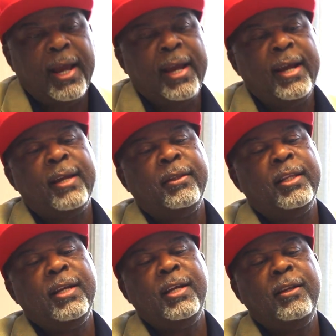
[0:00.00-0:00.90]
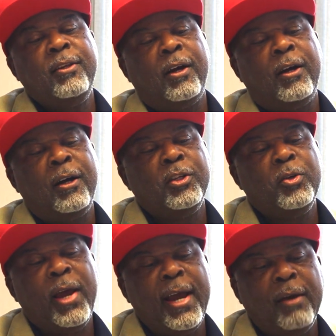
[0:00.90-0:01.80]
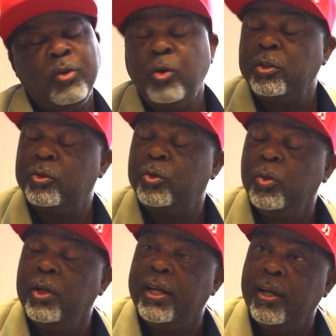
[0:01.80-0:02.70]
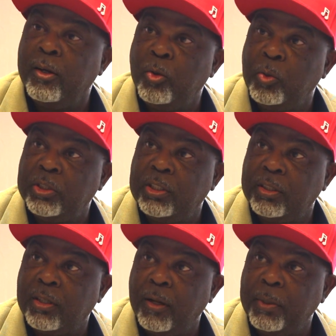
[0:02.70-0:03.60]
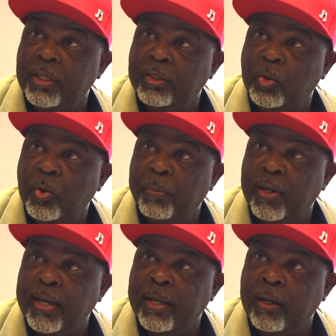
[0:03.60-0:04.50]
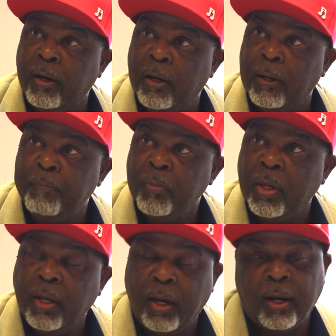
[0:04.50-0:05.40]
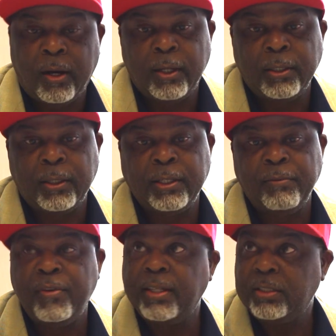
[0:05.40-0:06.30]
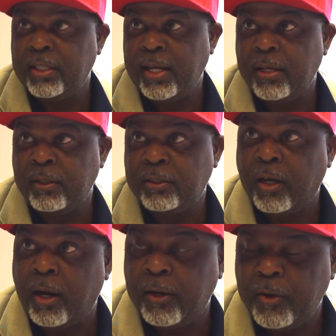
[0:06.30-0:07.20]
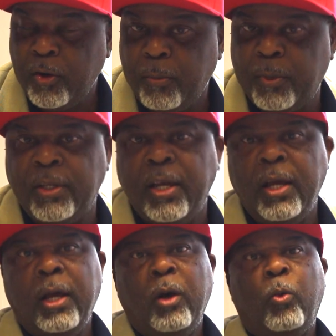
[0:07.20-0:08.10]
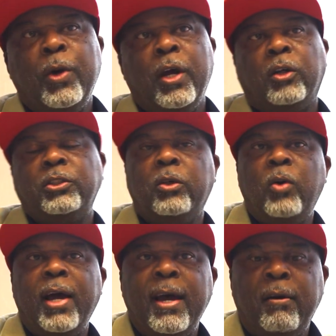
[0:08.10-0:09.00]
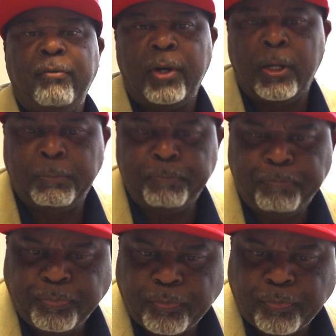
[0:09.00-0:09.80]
And then uh, you have yours truly here, who is just coming into it playing uh, uh, investigator Todd Herman. We also have um,